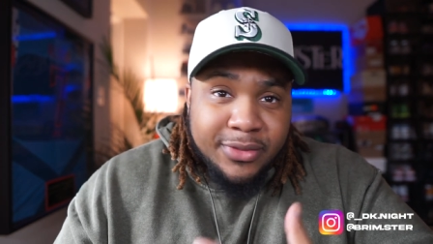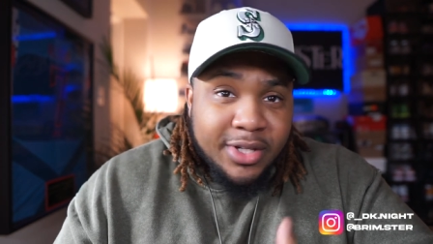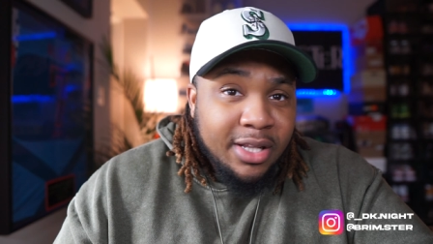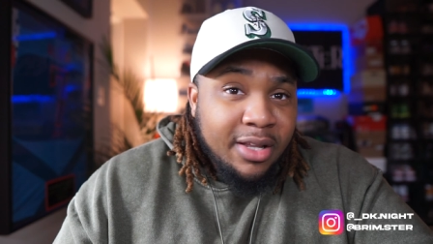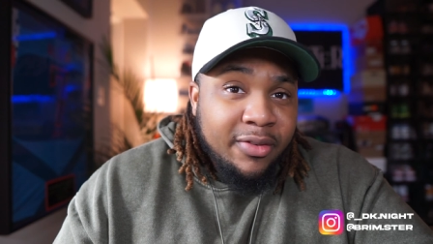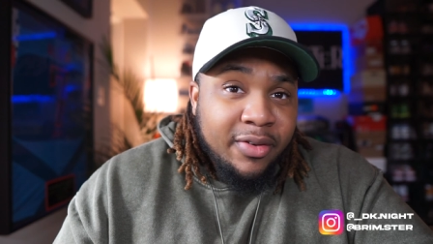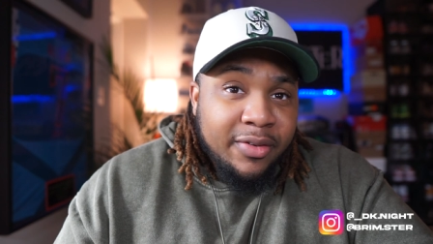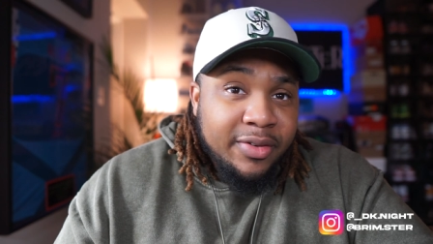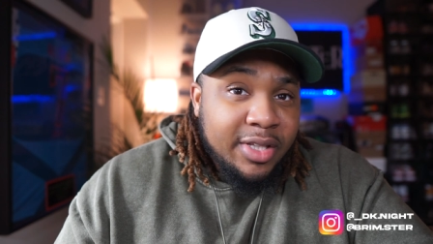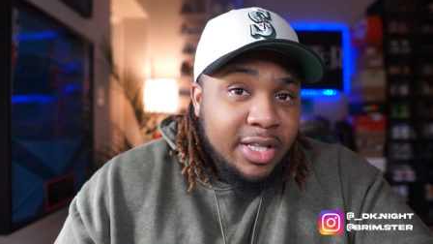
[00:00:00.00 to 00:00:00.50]

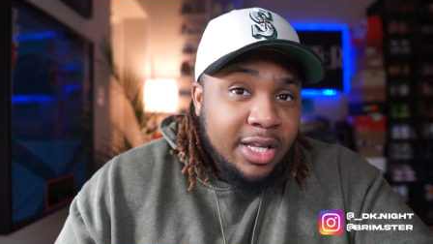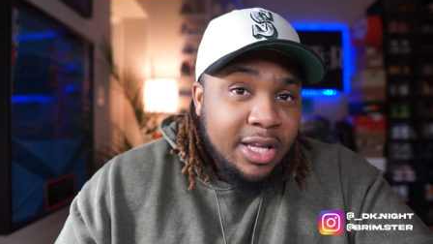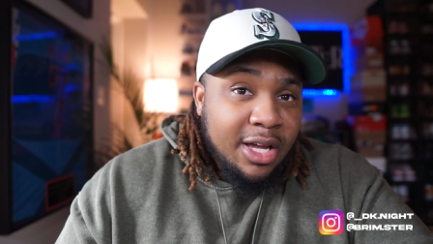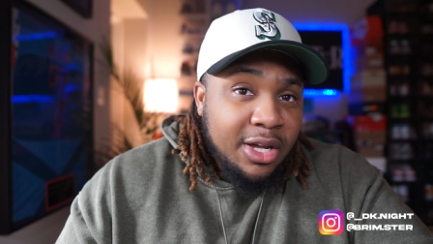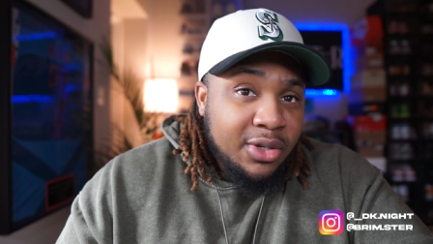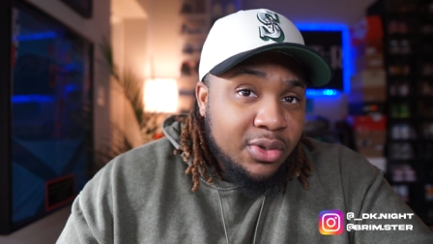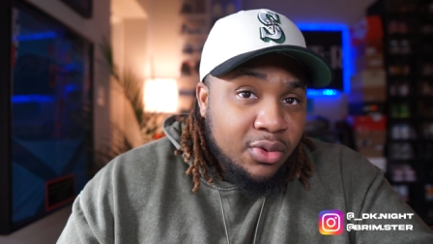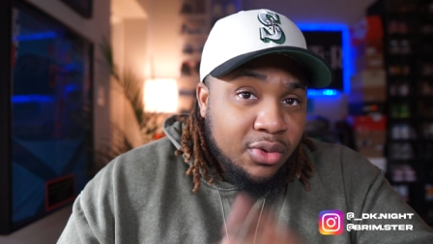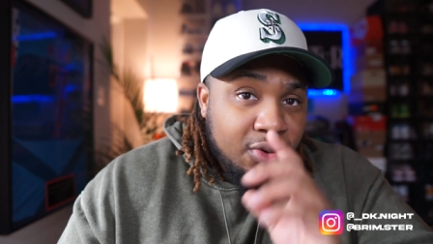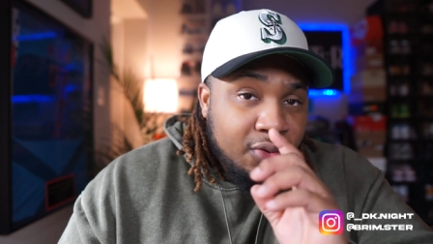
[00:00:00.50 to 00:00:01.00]
Love everything
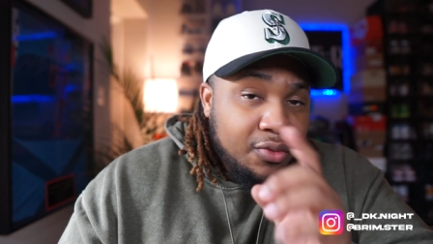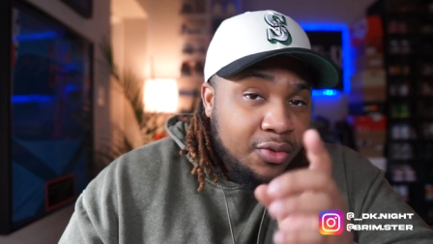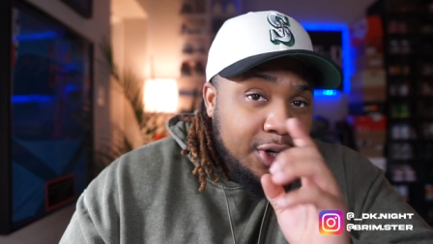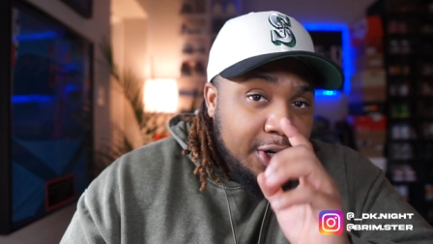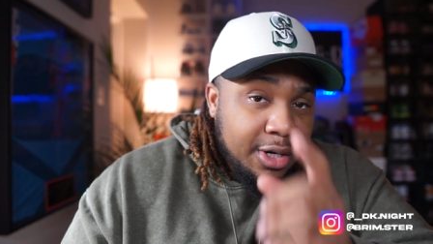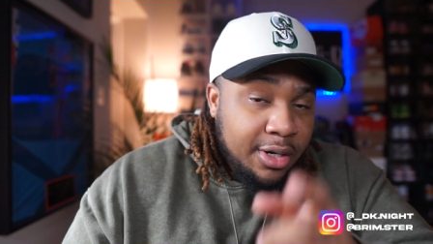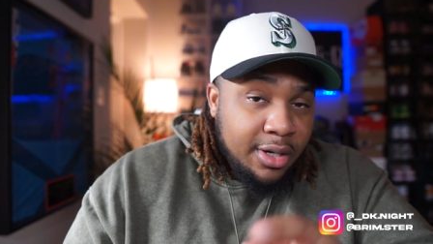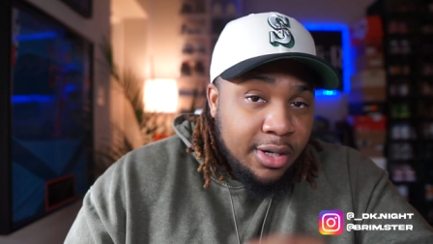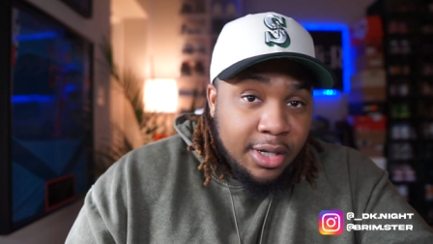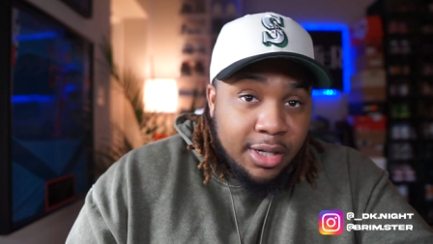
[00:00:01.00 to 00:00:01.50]
y'all doing over
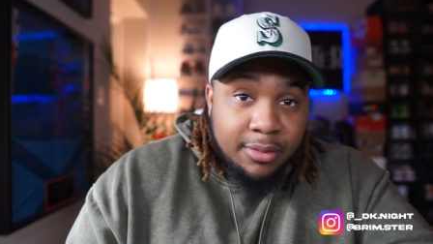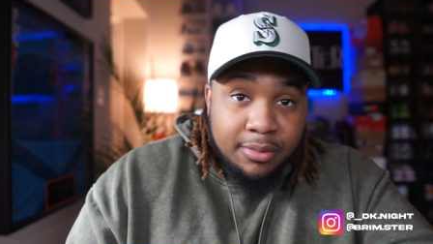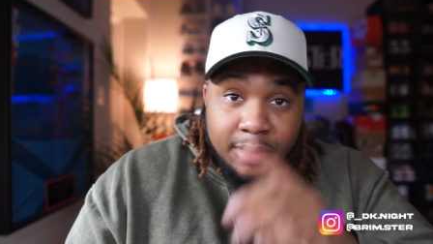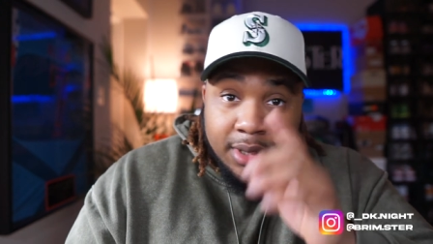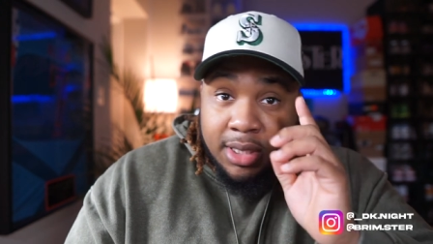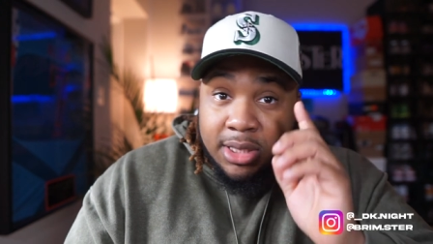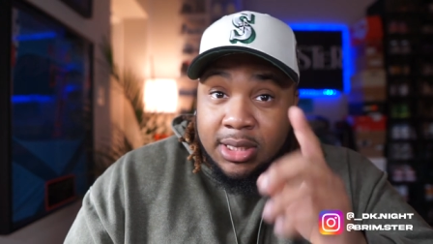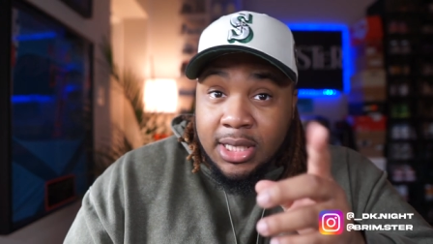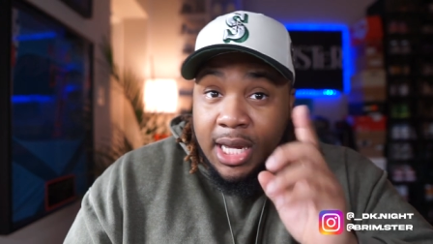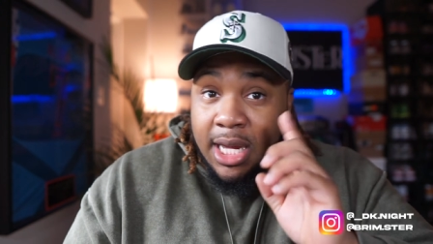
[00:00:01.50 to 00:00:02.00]
there,
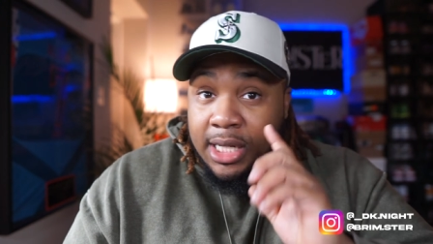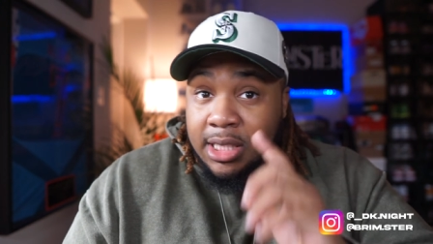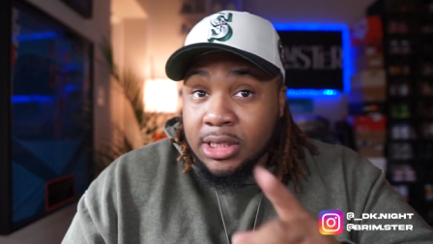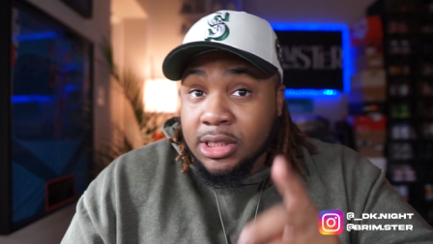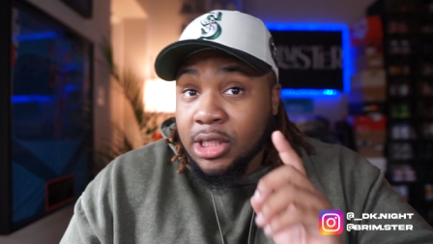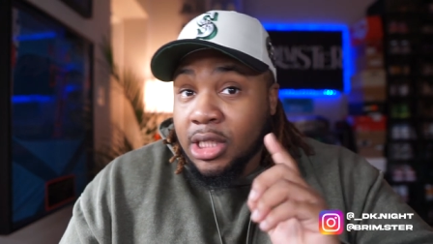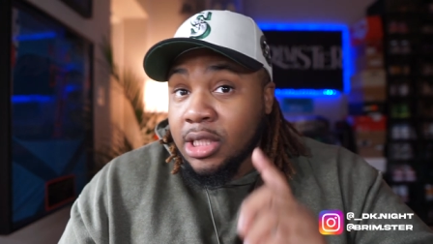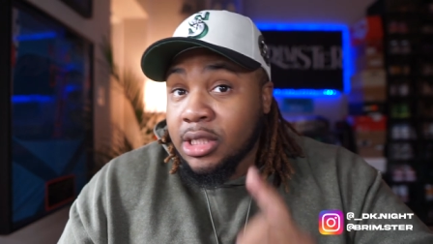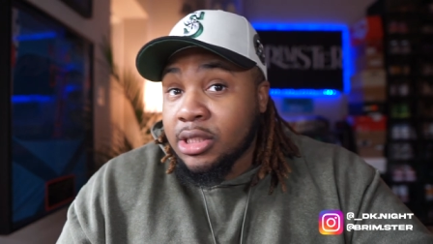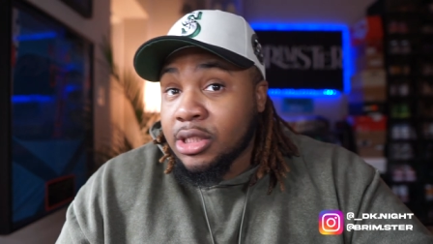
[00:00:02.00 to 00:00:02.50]
but this hat is
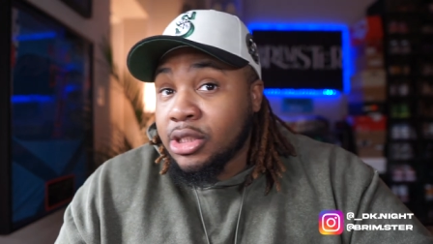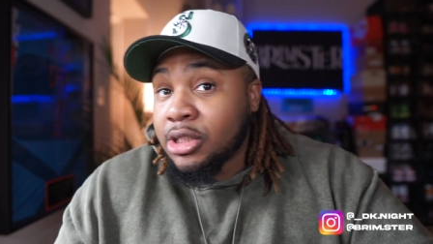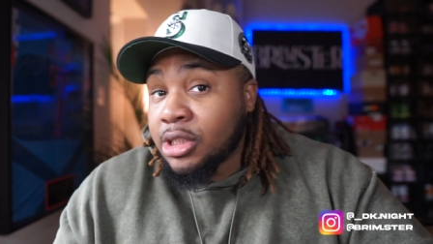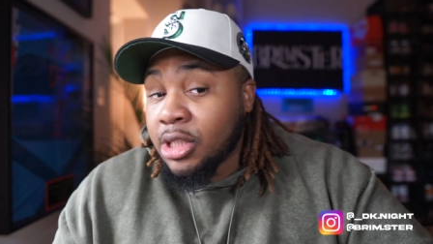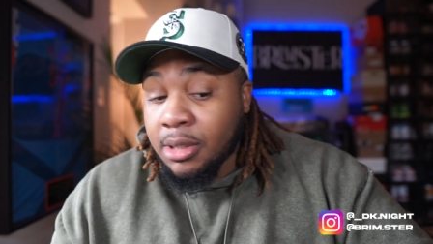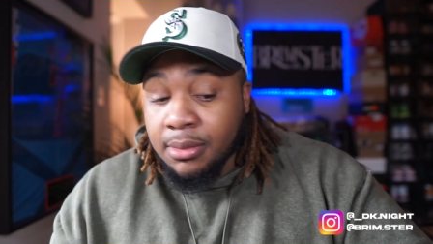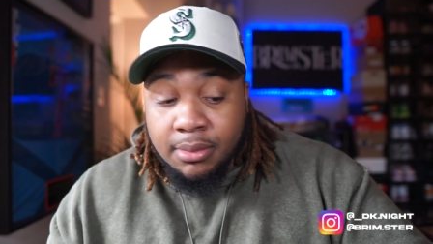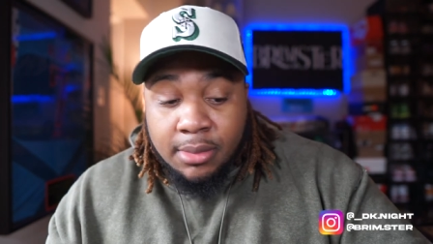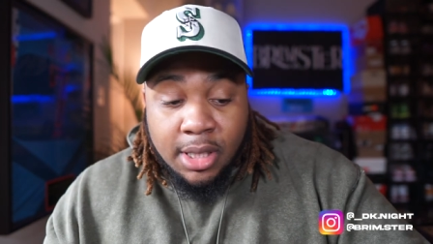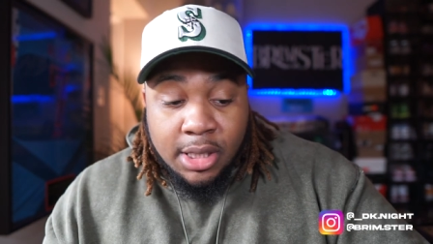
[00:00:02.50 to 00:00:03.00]
a
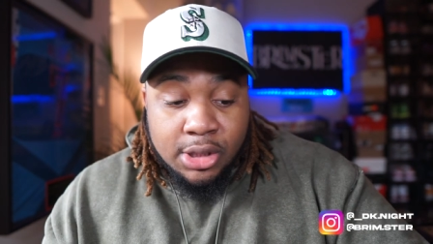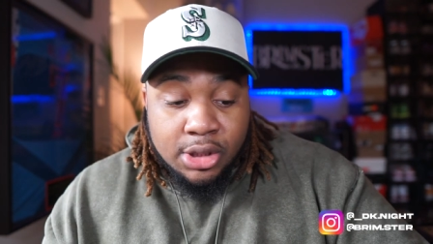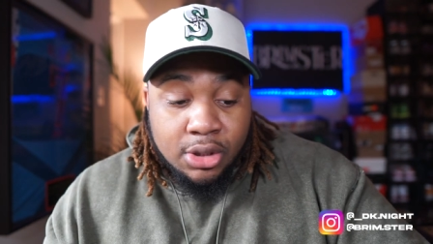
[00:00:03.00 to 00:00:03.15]
gem, man.